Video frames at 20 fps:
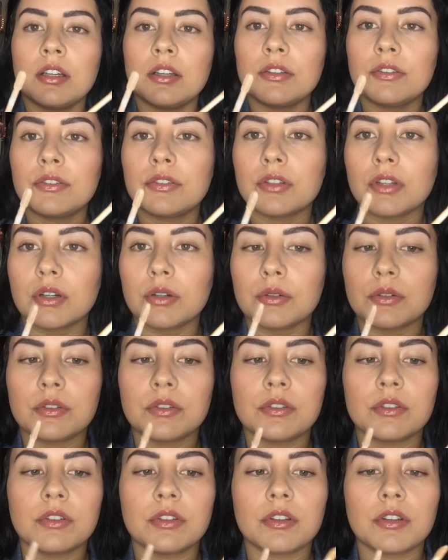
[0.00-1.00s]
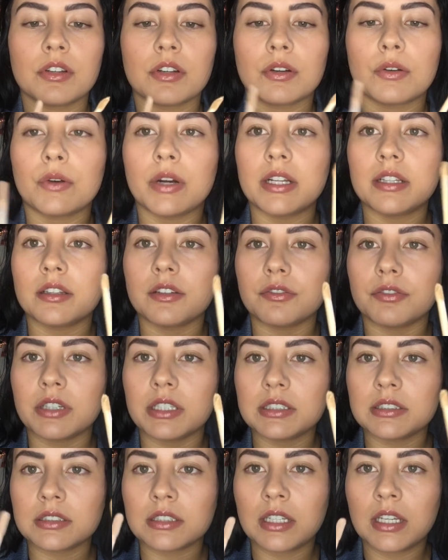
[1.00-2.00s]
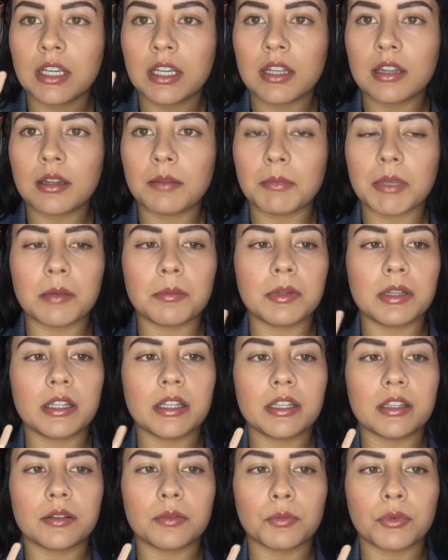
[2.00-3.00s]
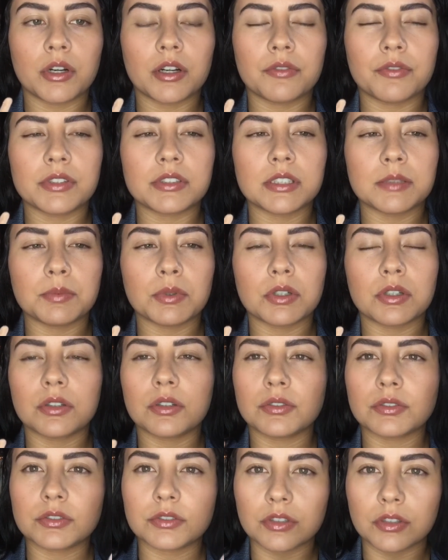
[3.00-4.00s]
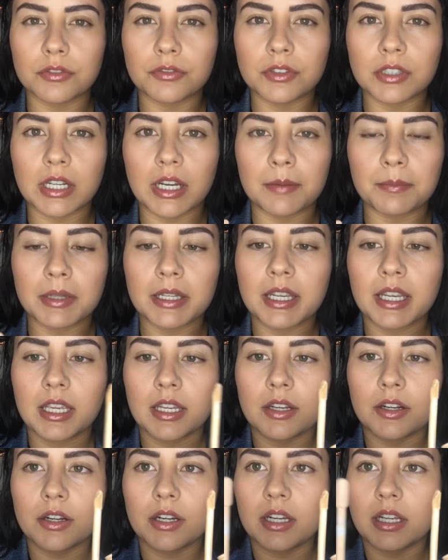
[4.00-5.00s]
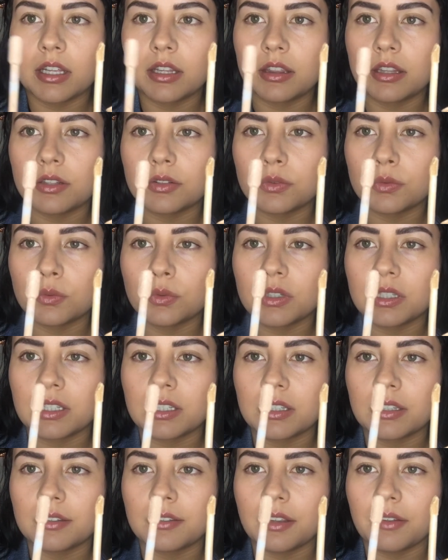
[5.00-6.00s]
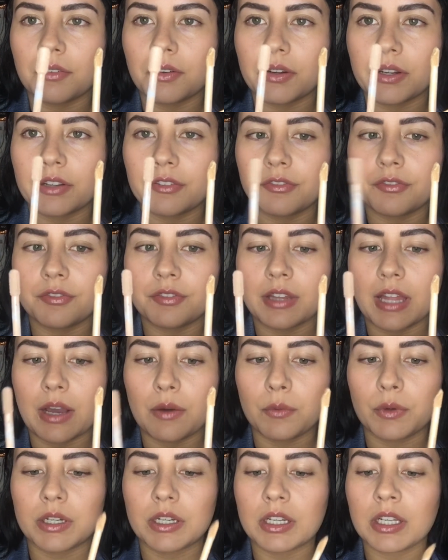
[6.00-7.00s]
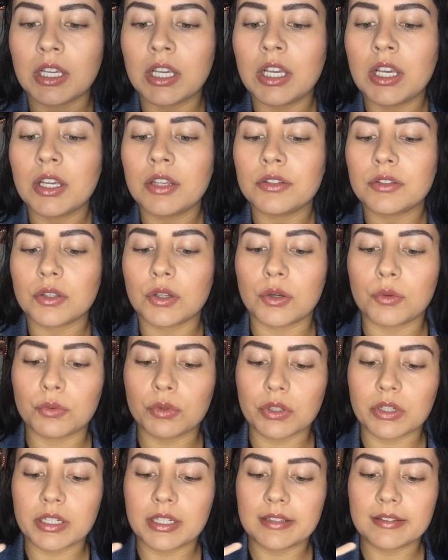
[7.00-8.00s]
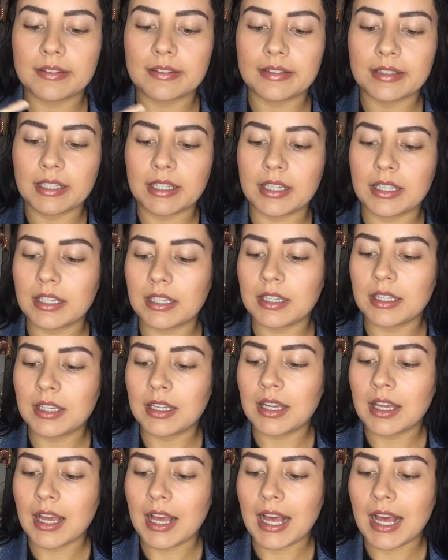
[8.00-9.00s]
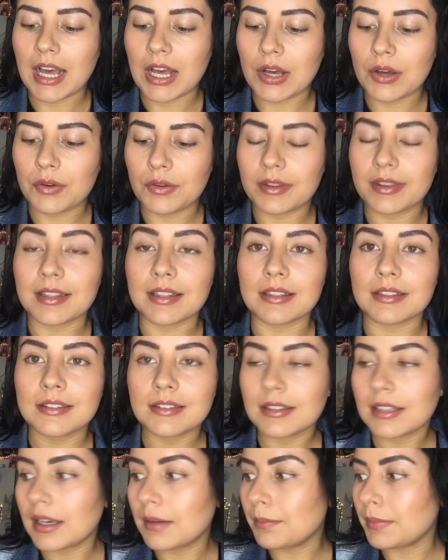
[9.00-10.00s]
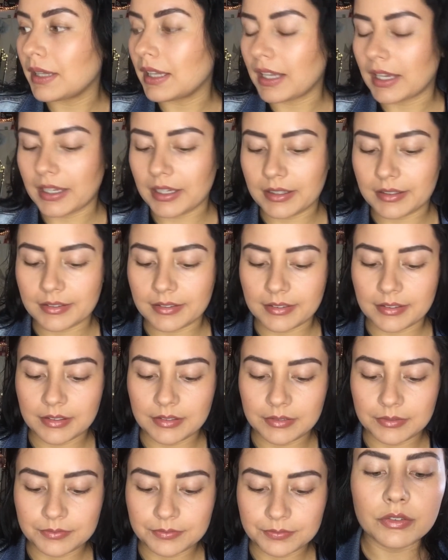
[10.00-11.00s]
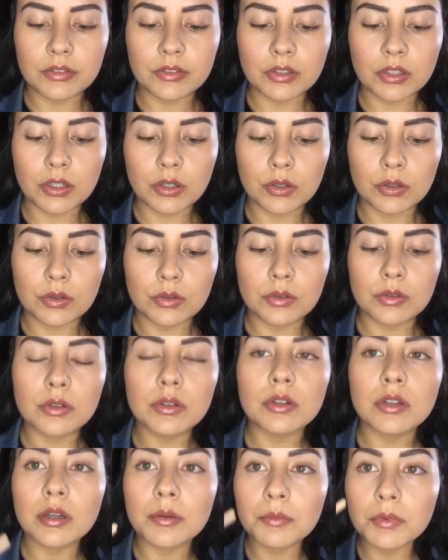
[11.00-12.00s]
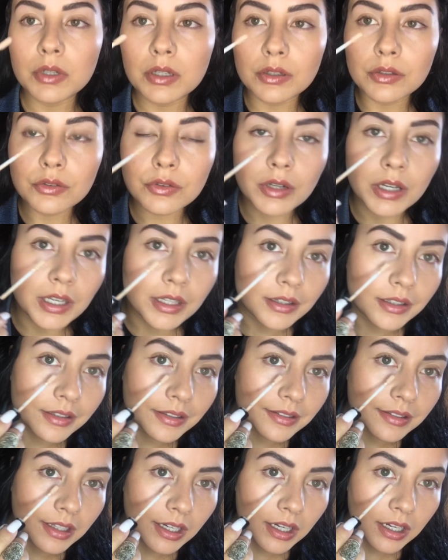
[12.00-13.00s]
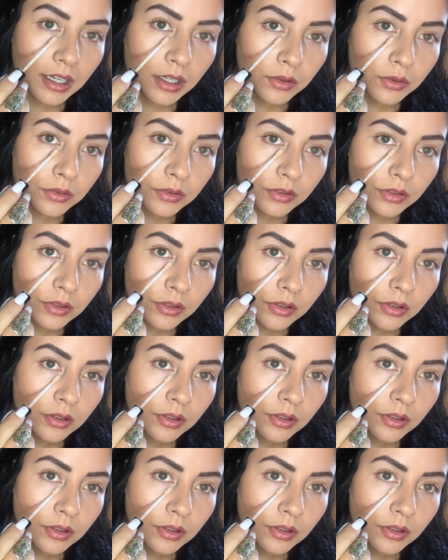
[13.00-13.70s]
So they're quite different. The Maybelline is more of a typical doe foot applicator, and this one is a very flat one. So we're gonna see how this applies. So I'm gonna try this out.